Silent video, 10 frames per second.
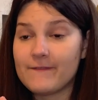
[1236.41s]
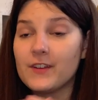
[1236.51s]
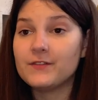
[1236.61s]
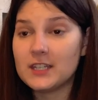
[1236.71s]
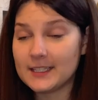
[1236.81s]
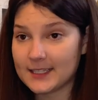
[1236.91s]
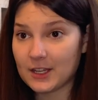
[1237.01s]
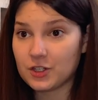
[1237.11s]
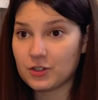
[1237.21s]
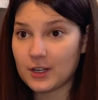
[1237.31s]
15th
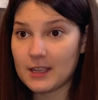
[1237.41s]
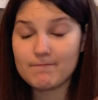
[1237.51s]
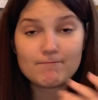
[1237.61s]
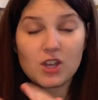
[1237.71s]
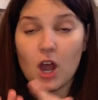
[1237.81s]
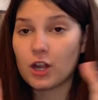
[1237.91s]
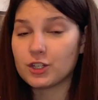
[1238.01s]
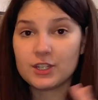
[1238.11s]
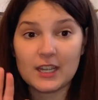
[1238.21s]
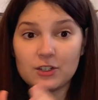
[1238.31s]
century,
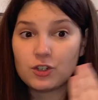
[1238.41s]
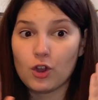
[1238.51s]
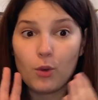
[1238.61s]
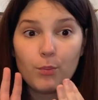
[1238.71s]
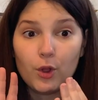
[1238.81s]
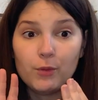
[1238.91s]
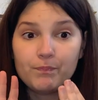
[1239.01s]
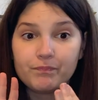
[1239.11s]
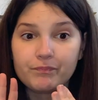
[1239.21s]
Constantinople.